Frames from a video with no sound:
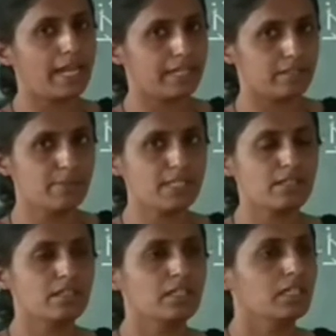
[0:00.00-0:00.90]
atoms
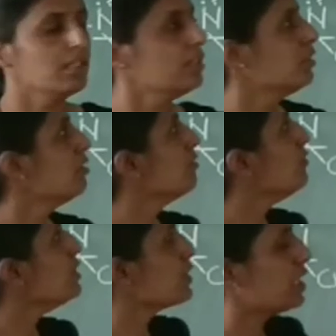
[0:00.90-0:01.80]

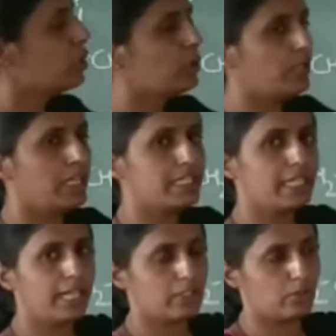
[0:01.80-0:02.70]
which can donate
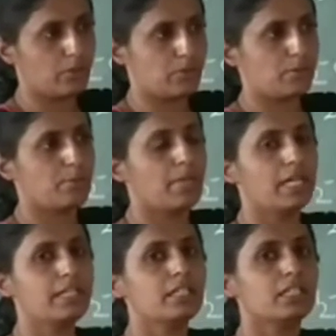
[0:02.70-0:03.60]
electrons,
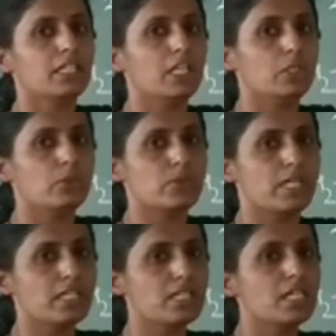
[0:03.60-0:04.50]
but they
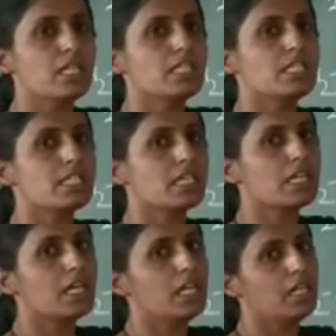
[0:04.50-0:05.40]
uses
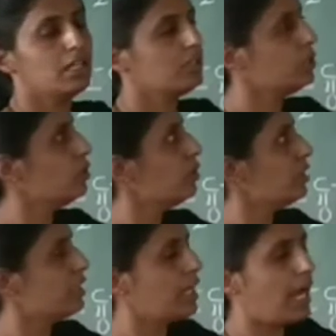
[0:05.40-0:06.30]
single
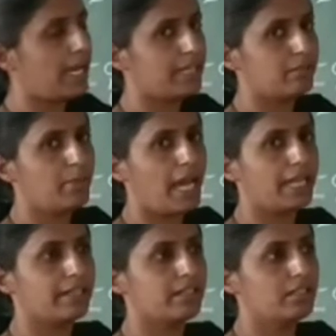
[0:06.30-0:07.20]
donor atom
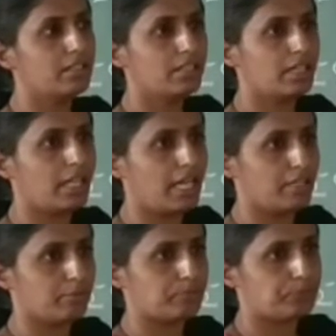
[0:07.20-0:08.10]
at a
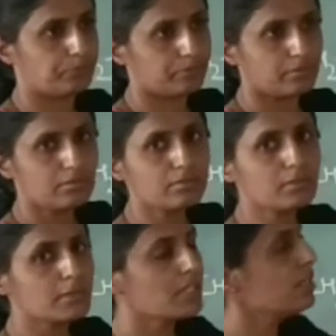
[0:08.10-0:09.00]
time.
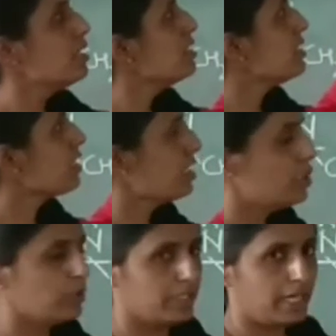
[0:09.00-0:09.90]

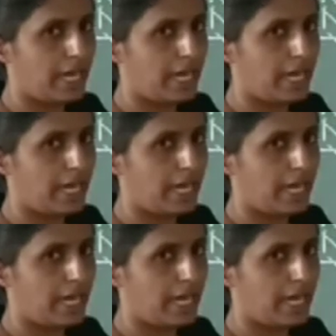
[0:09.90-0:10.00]
Single donor